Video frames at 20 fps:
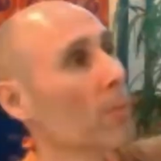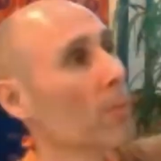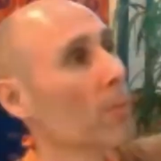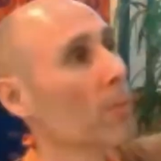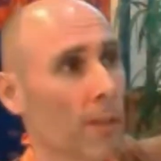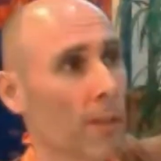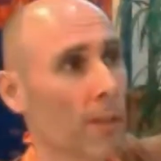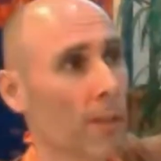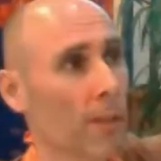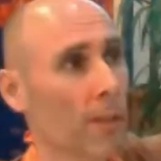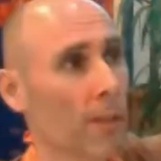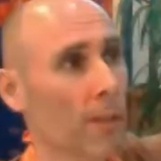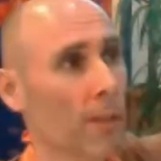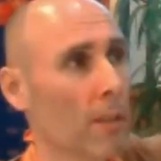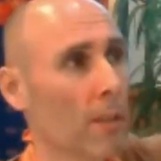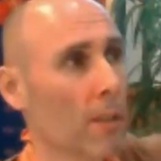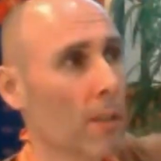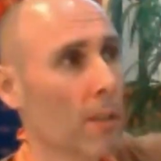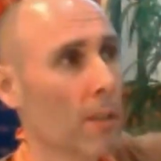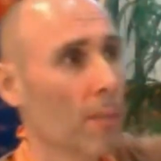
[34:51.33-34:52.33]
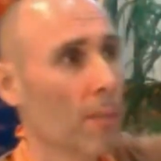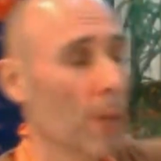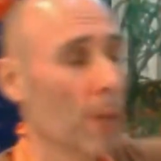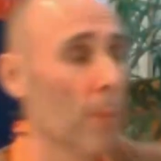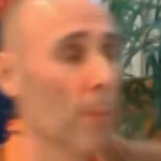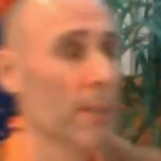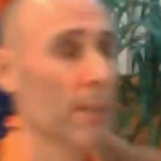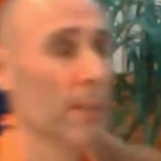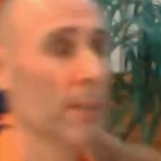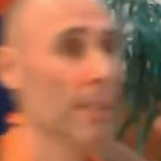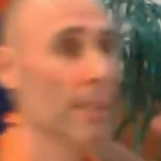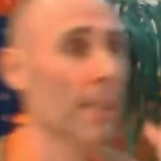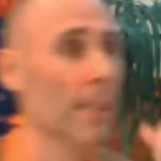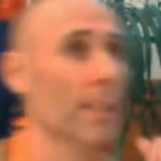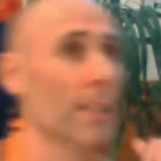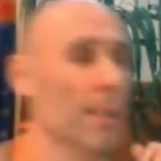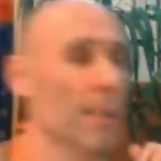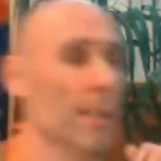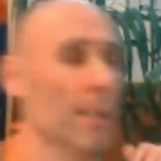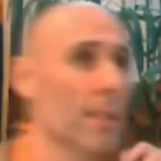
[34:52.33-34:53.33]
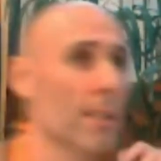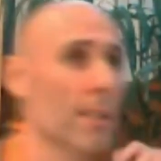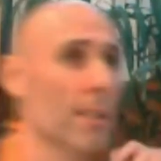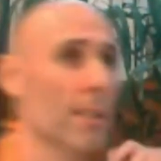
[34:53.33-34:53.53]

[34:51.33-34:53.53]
do it all. Prabhupada said this.